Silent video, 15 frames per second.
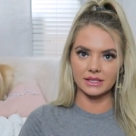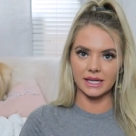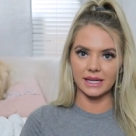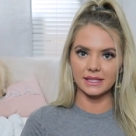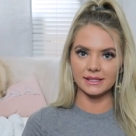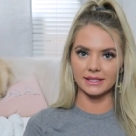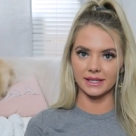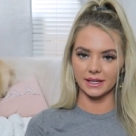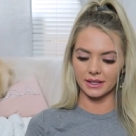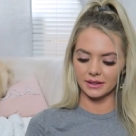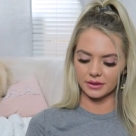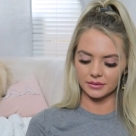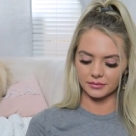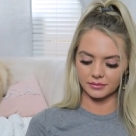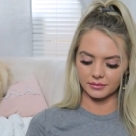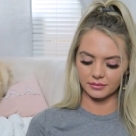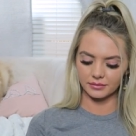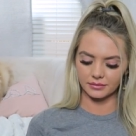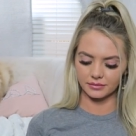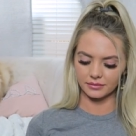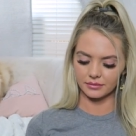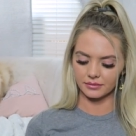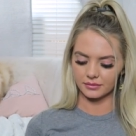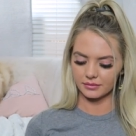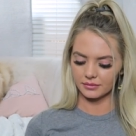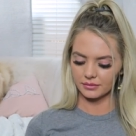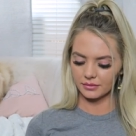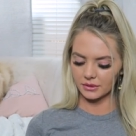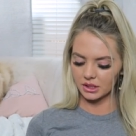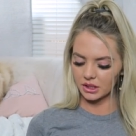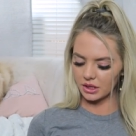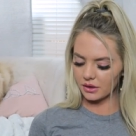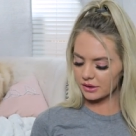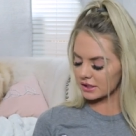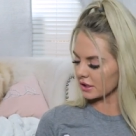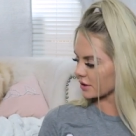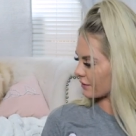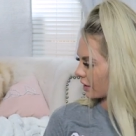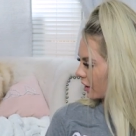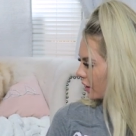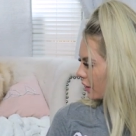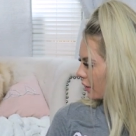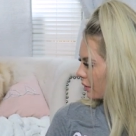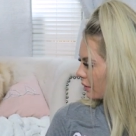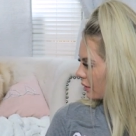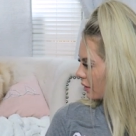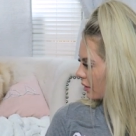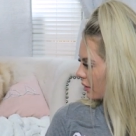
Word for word: Daisy, you know this is for you?